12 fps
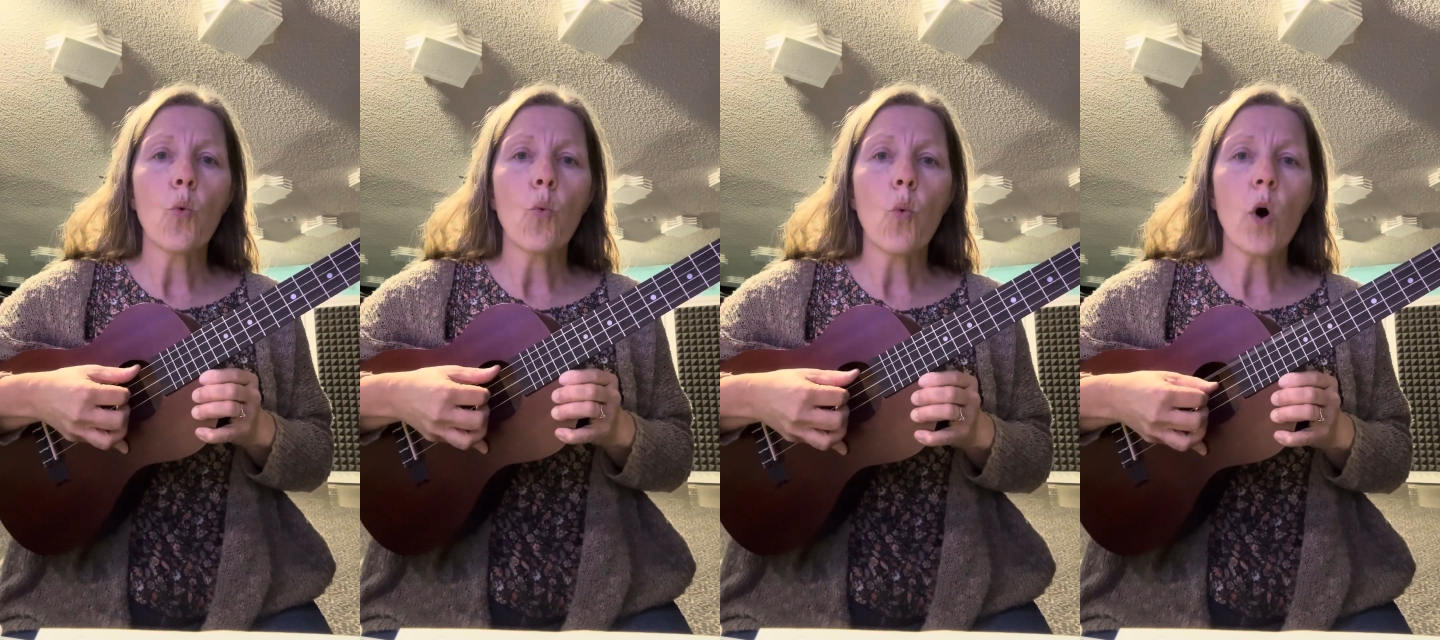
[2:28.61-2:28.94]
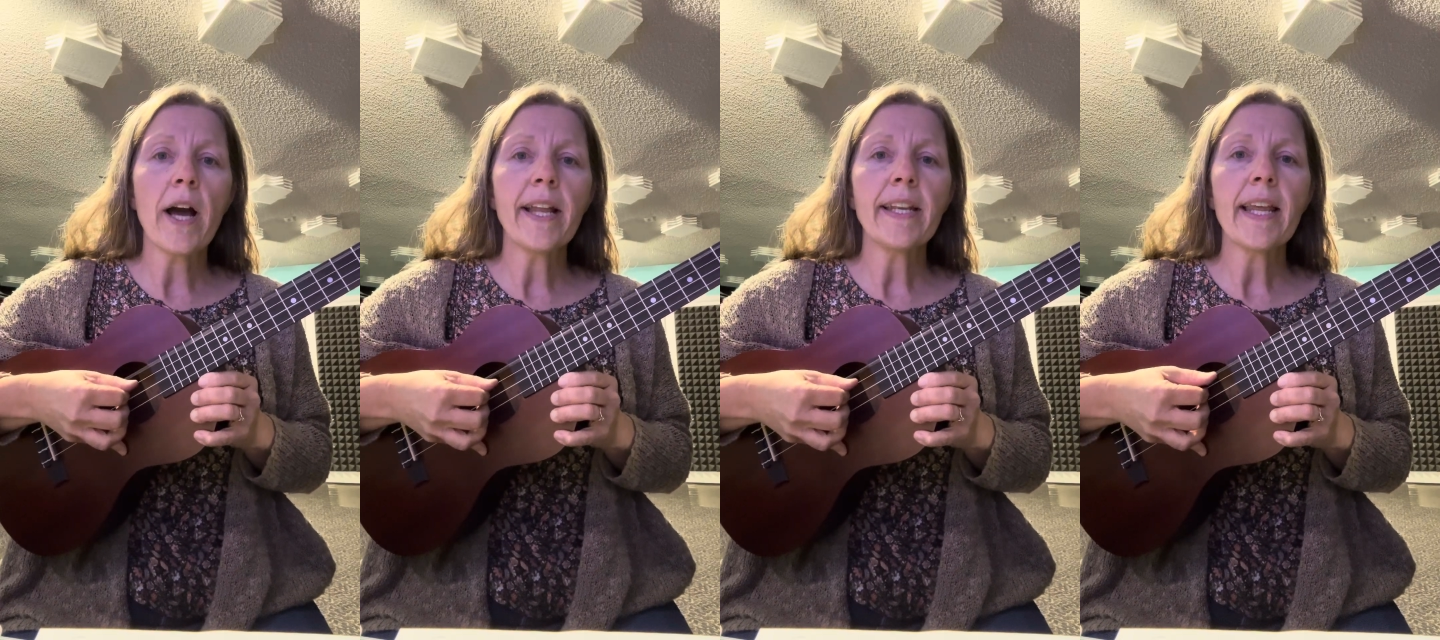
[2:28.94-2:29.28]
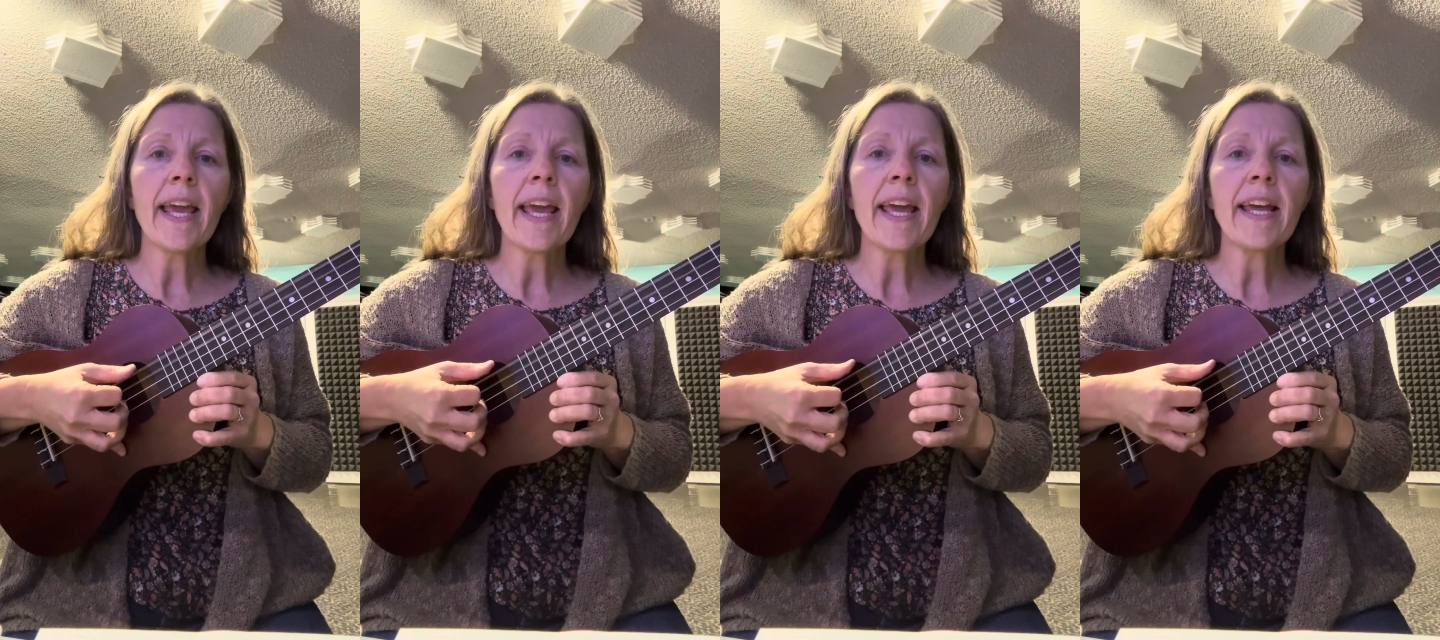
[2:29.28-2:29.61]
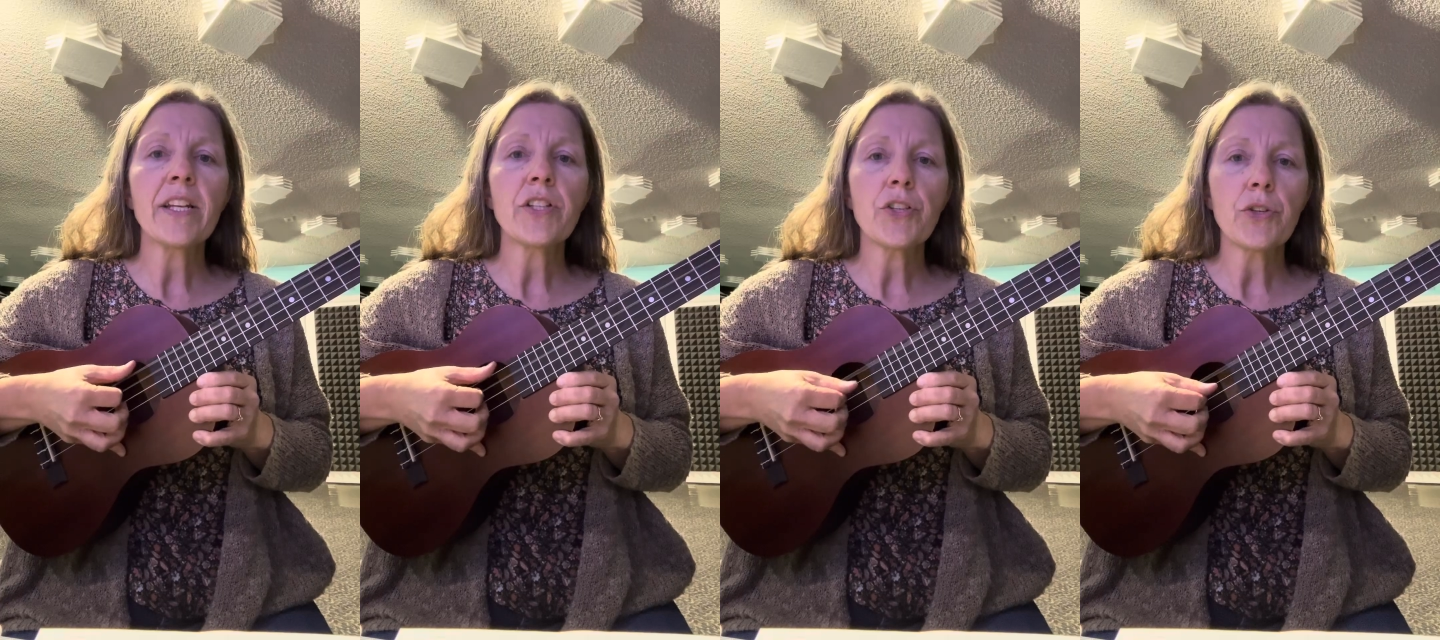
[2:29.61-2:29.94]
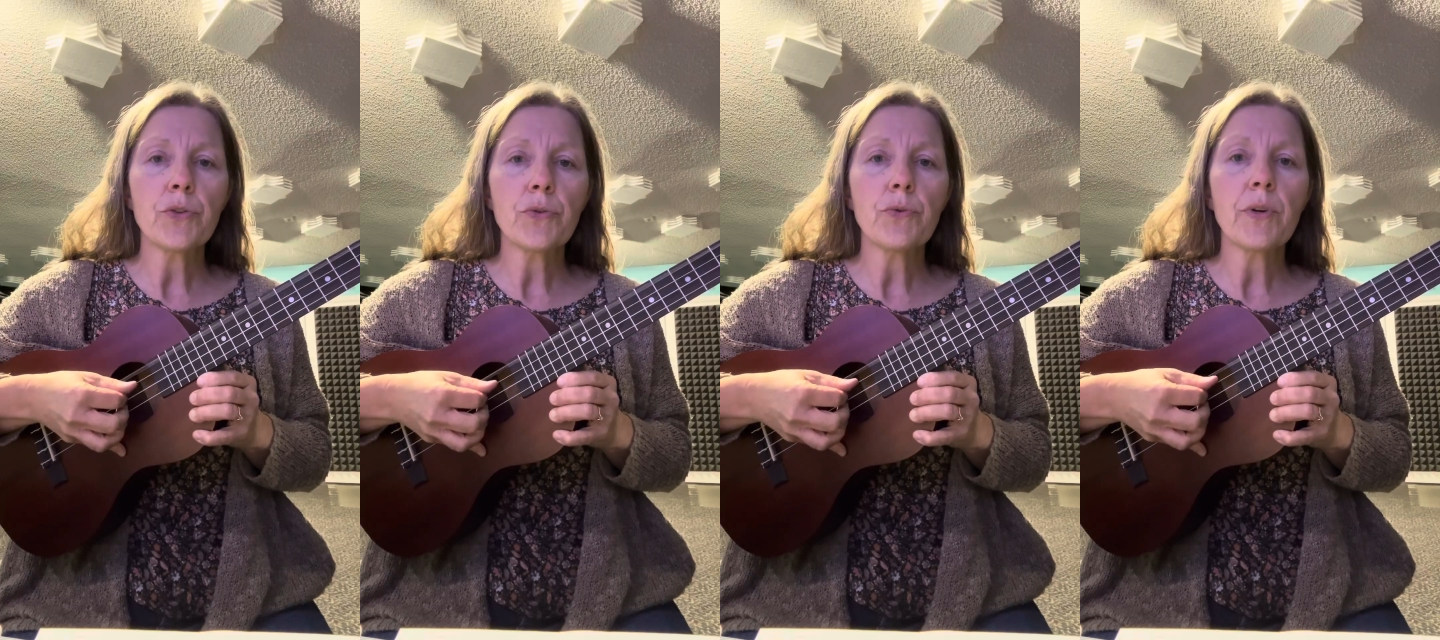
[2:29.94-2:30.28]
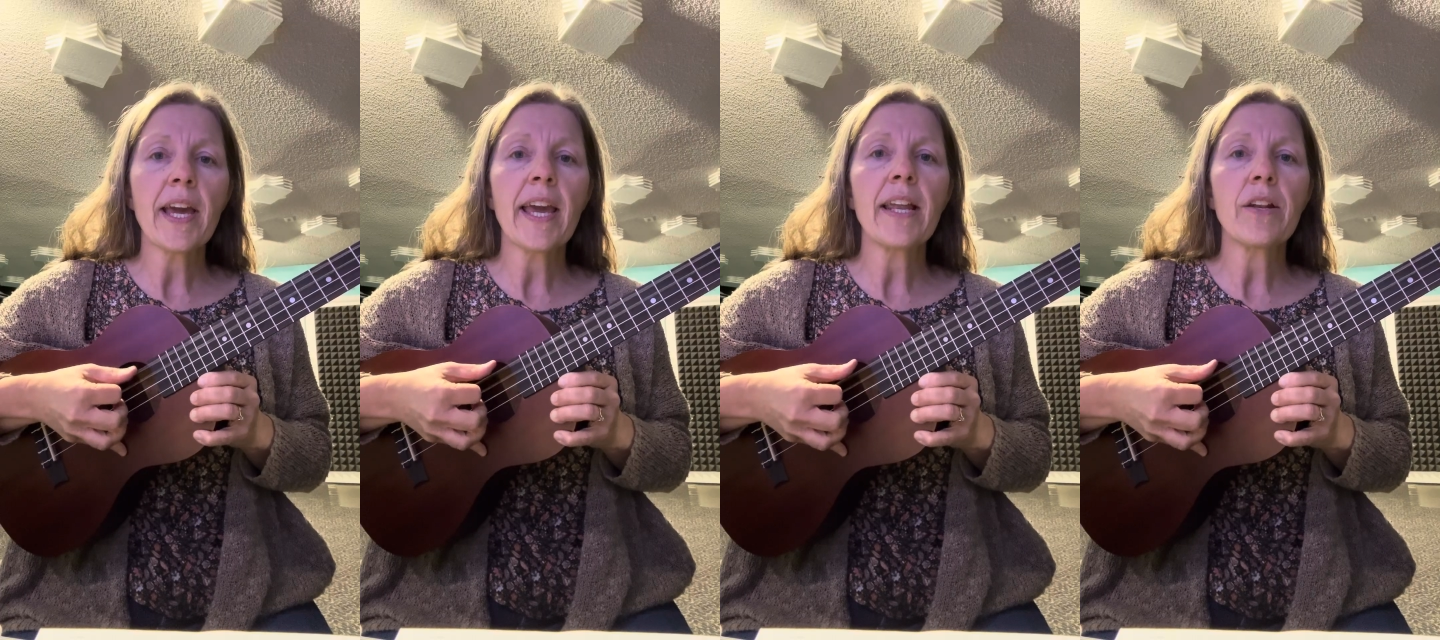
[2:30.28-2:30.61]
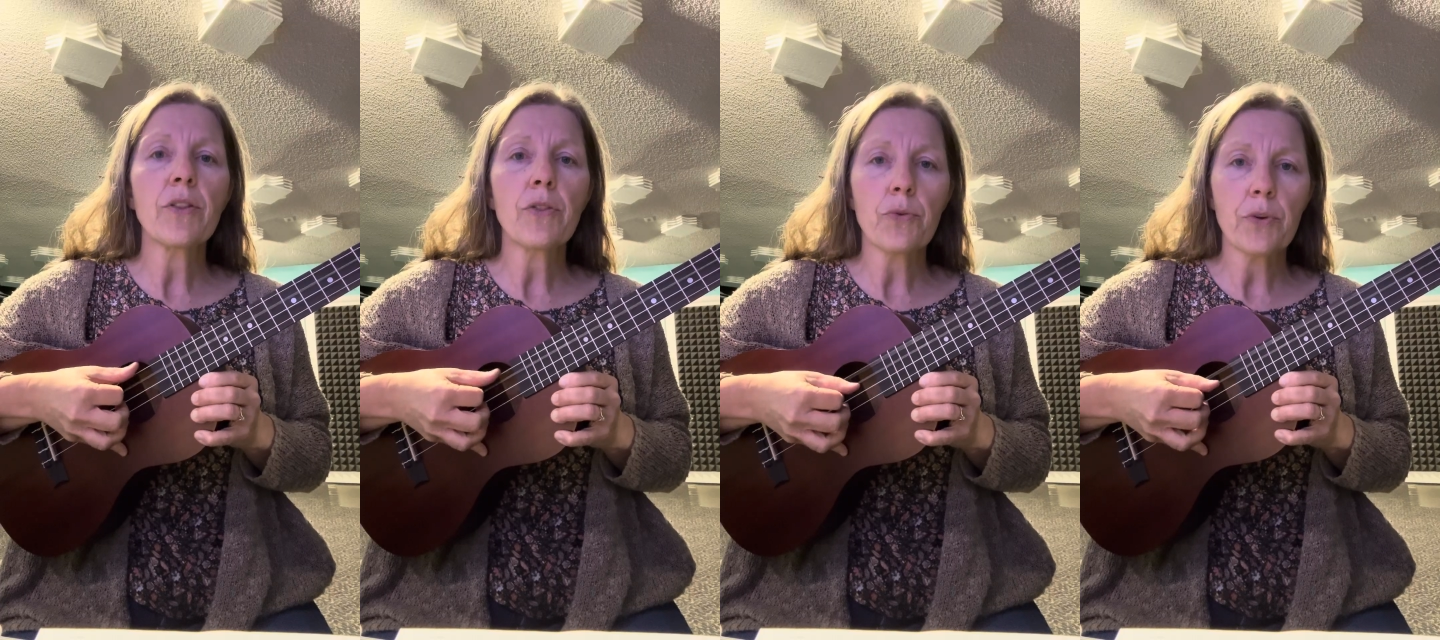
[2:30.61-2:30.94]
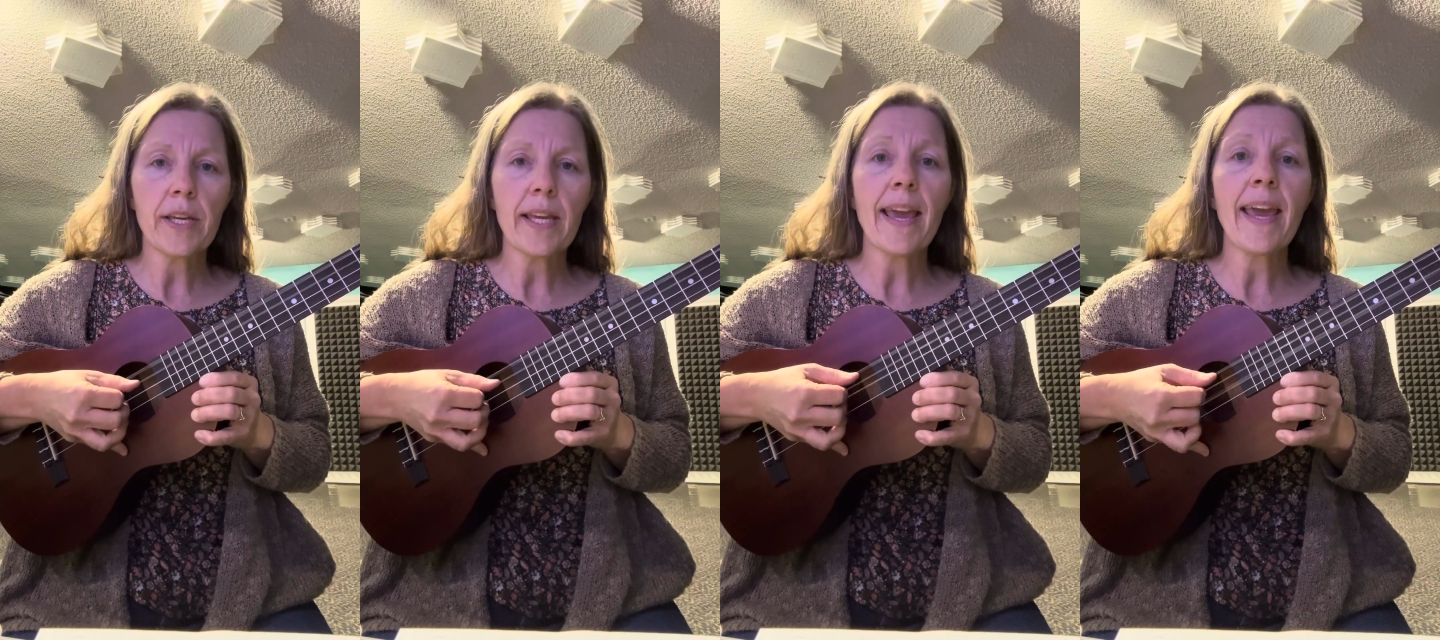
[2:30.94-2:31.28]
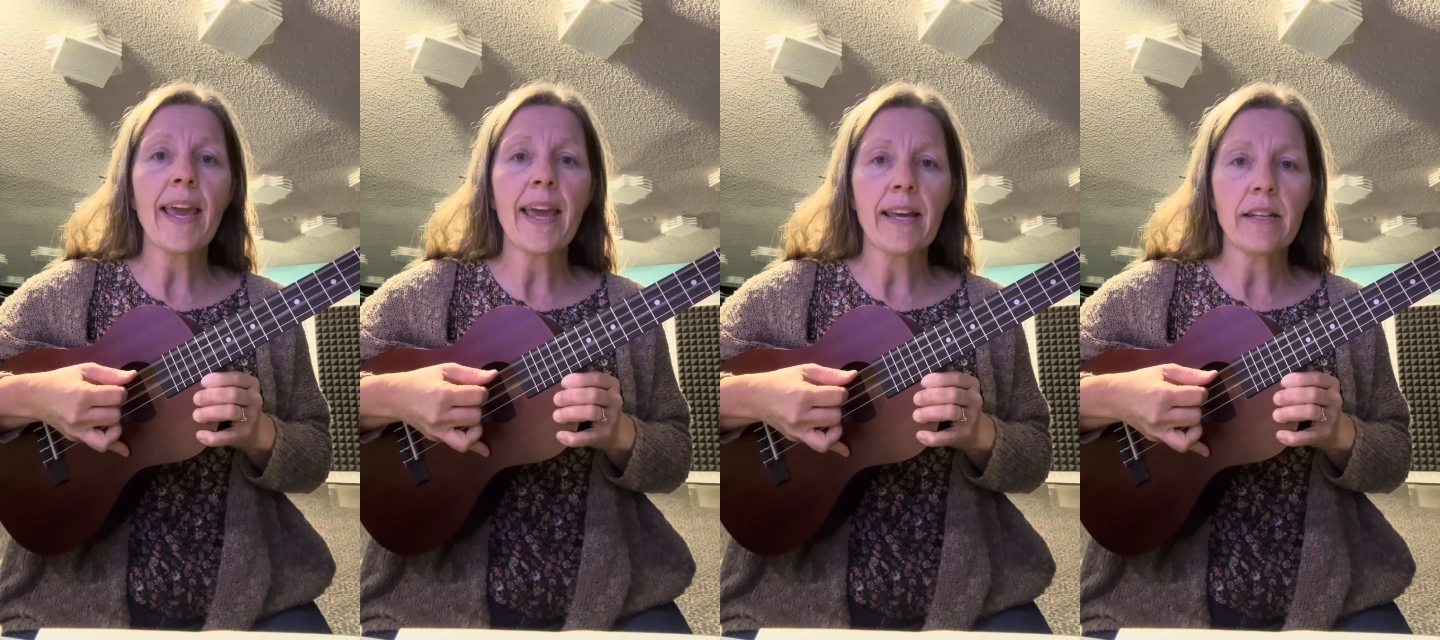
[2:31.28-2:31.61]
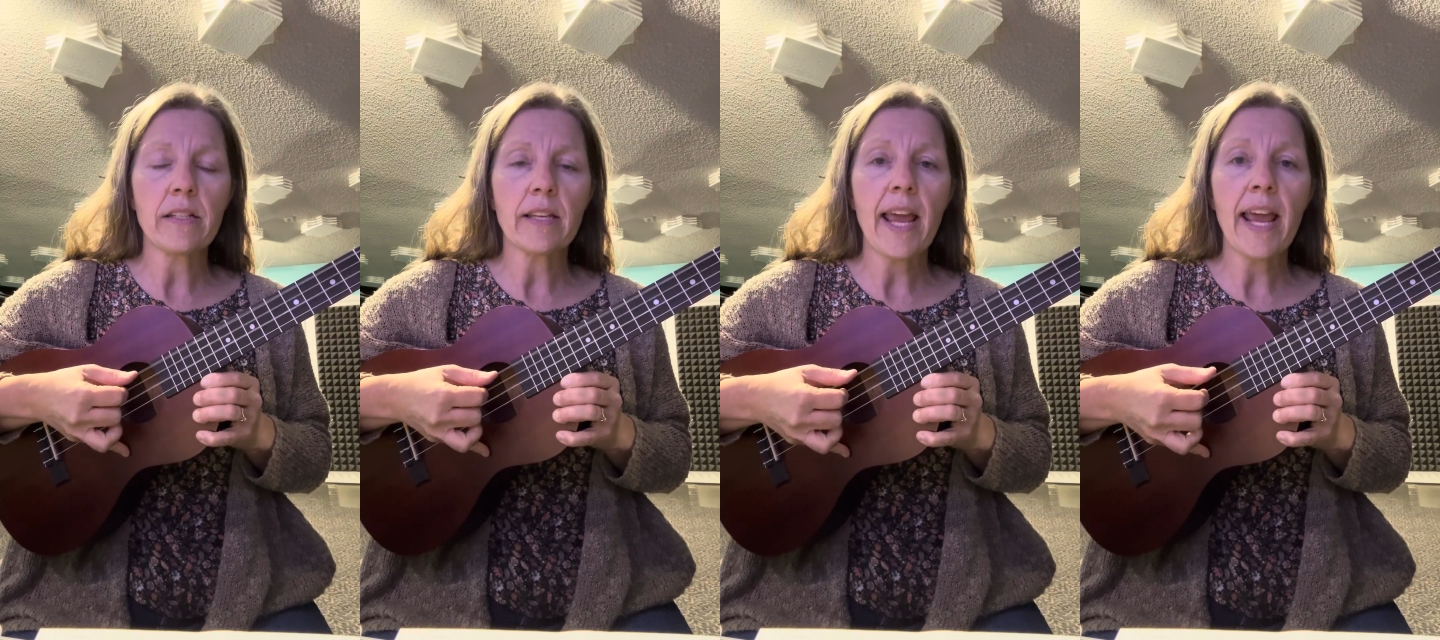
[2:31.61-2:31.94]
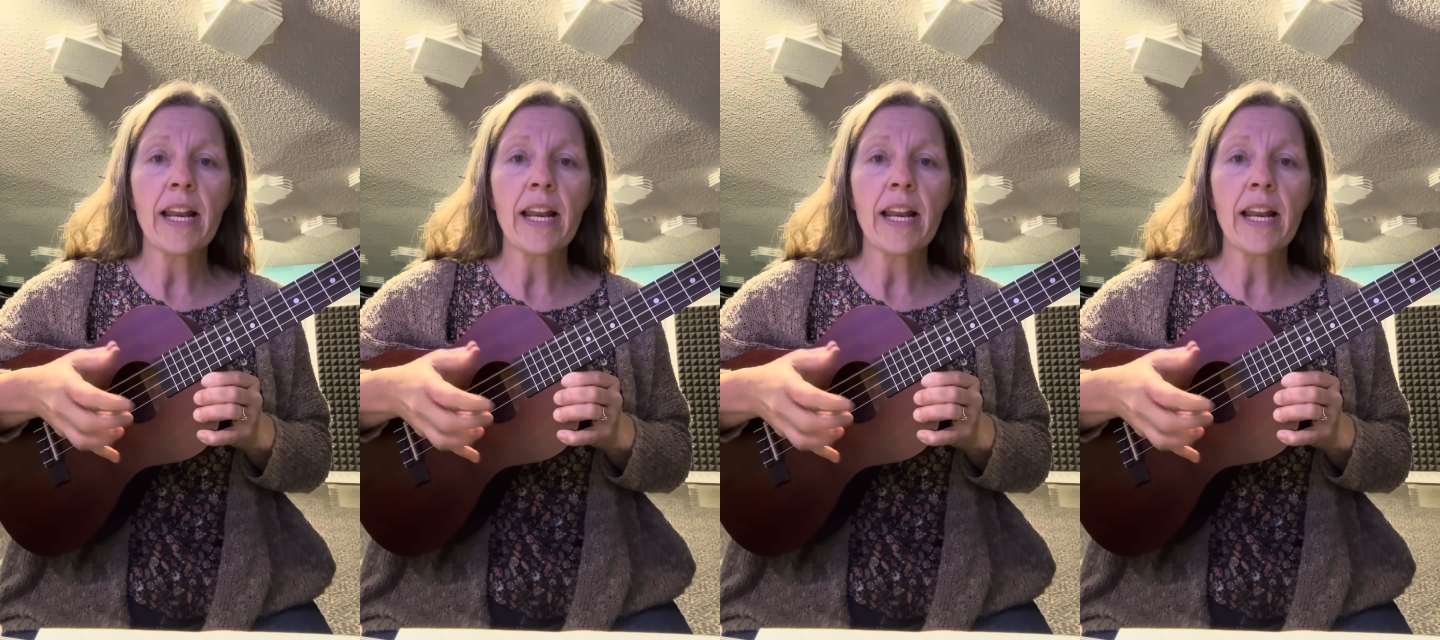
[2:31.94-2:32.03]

1 and 2 and 3 and.